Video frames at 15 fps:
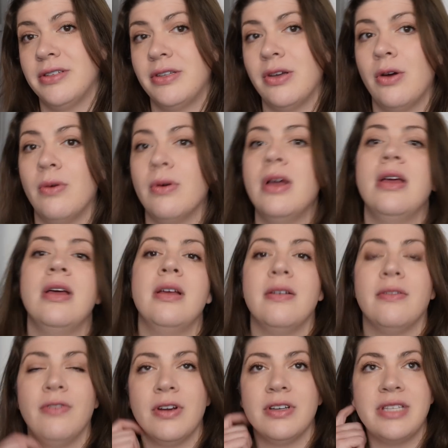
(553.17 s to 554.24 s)
So
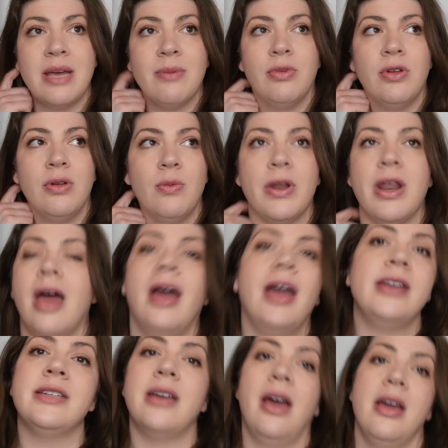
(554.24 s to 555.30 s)
for example, when
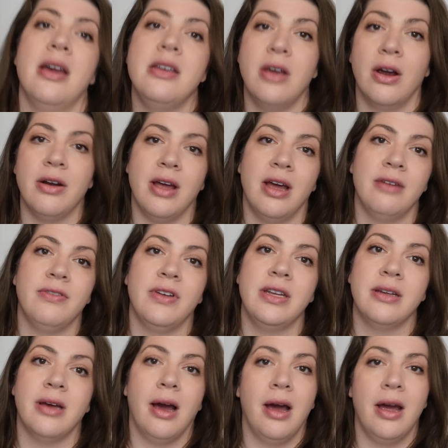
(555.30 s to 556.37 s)
I dye a yarn
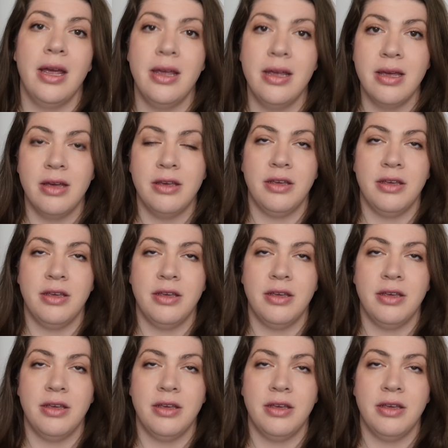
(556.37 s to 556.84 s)
advent, I